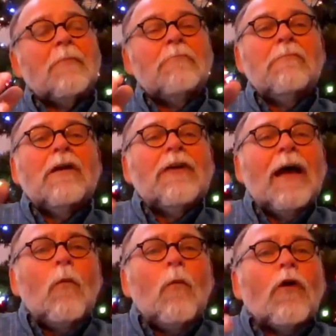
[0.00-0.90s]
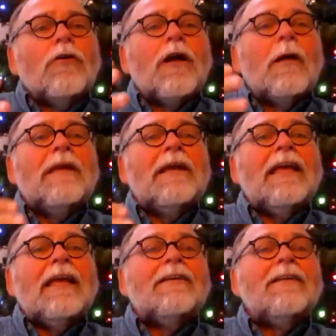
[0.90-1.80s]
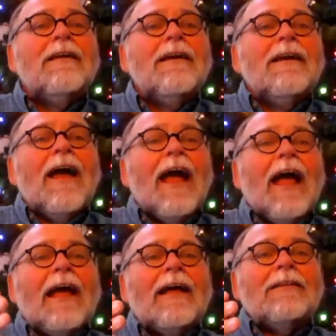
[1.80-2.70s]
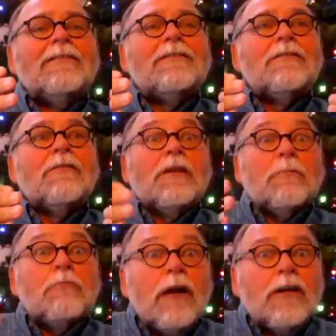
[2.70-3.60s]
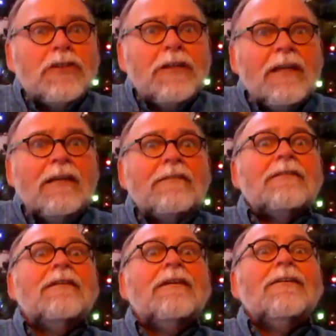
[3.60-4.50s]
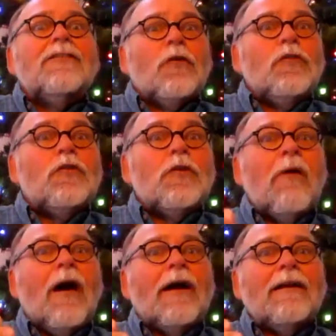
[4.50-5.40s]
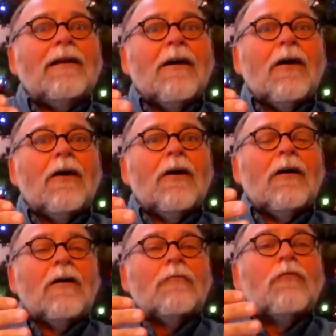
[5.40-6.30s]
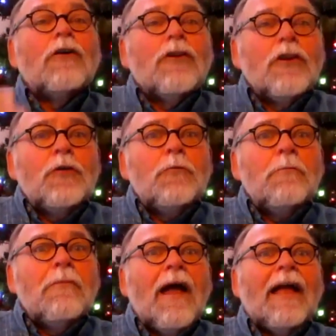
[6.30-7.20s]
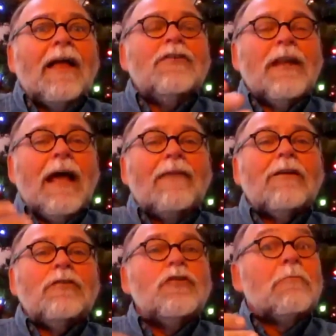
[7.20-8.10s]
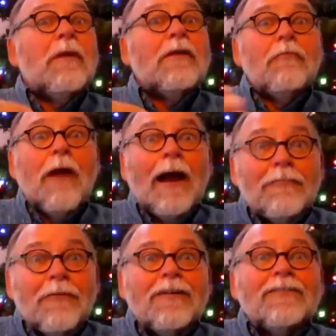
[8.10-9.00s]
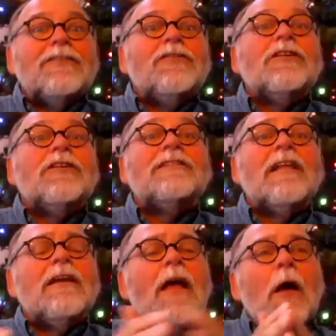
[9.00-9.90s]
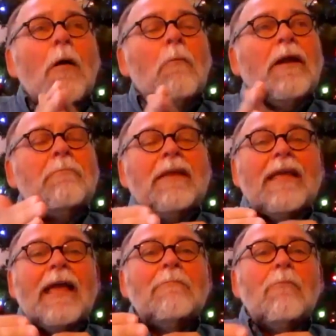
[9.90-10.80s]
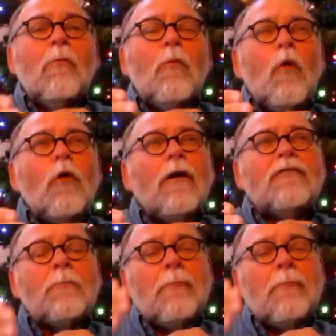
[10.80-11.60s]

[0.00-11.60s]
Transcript: Mary Outwater coming in, and the Depression hit, So you could buy a rug loom and you could have it and you could make rag rugs and you could sell it, but it became more of a